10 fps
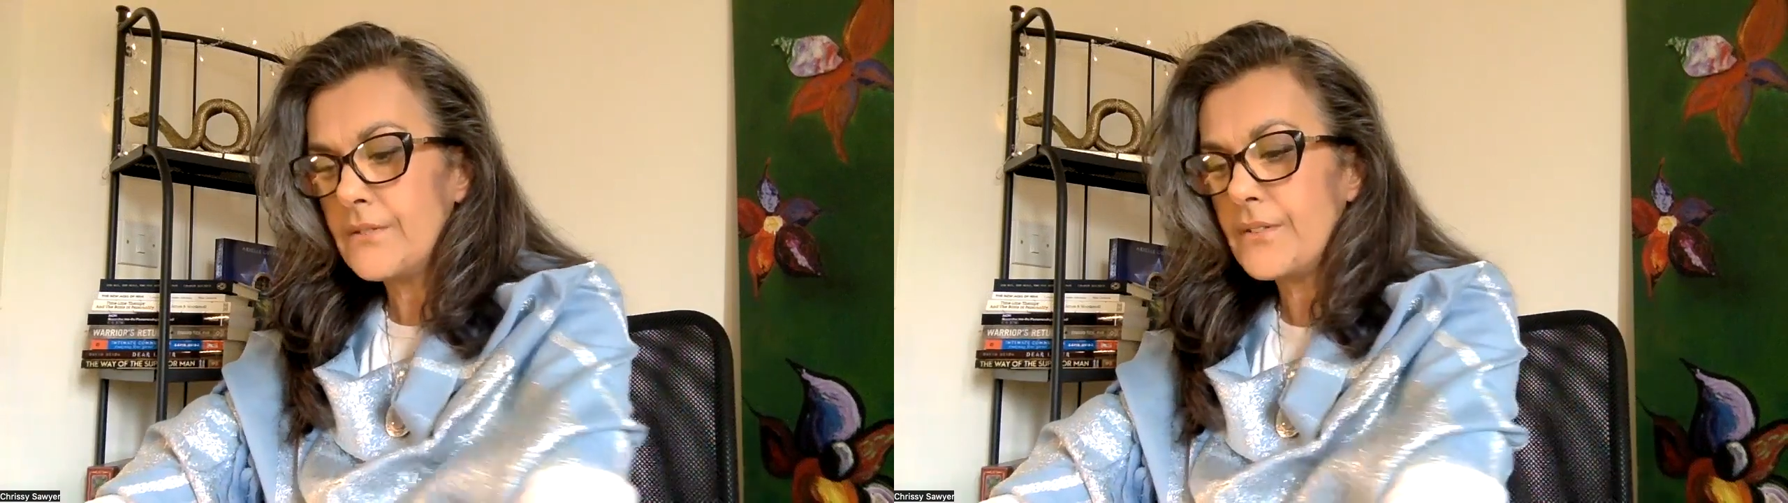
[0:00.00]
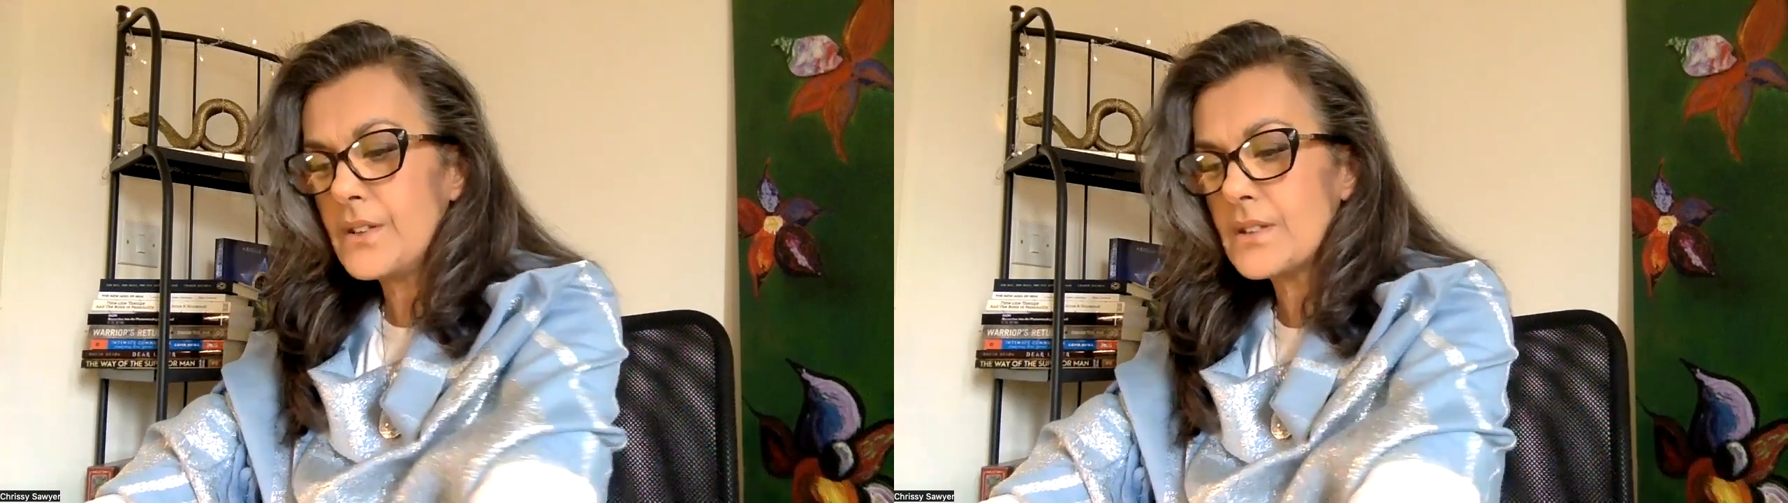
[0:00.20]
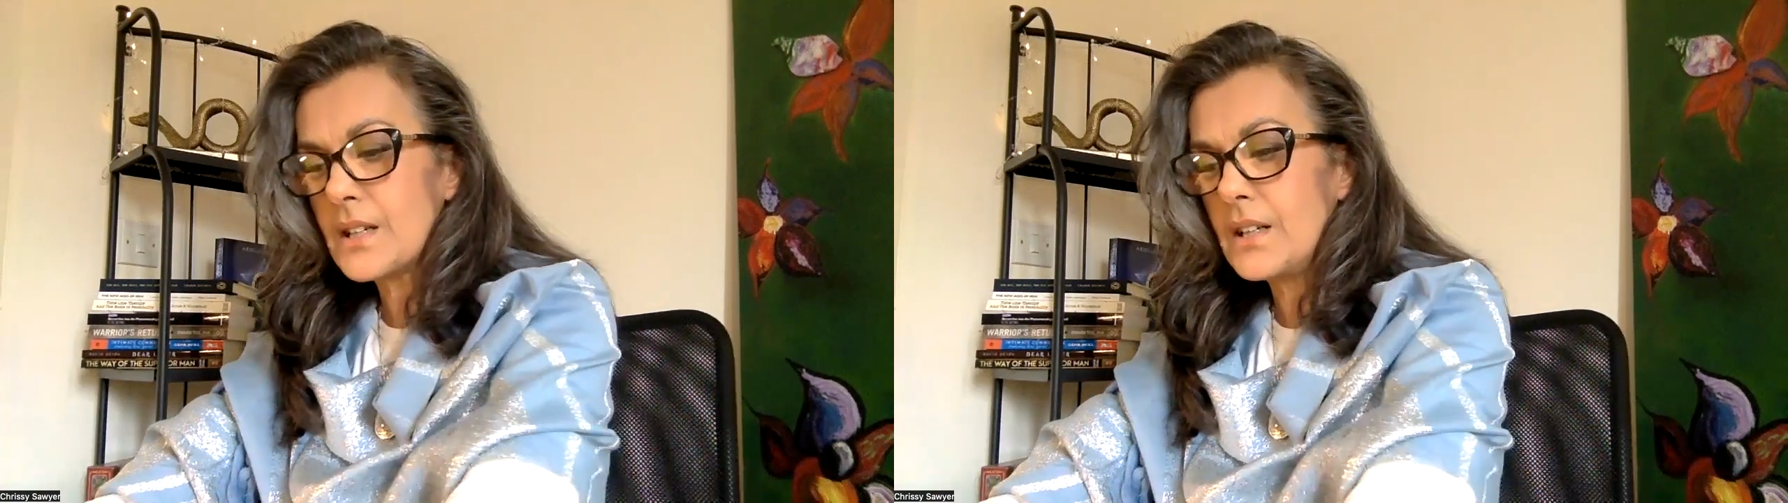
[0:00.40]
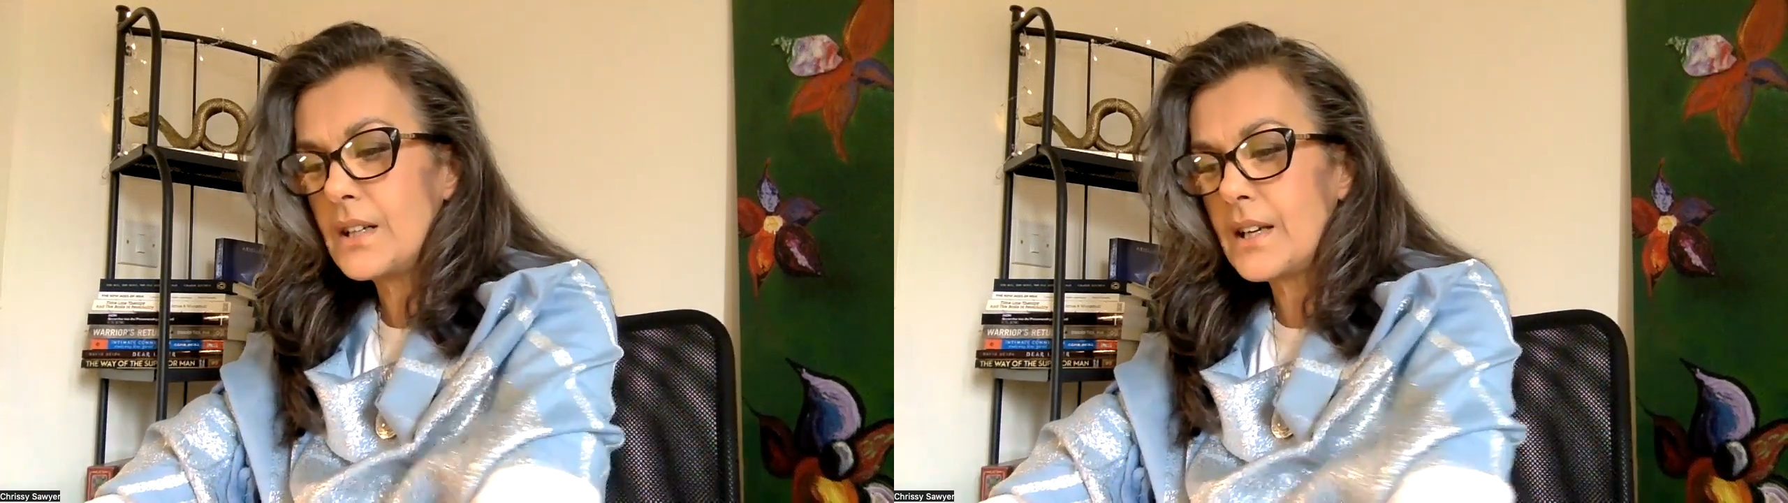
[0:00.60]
the first card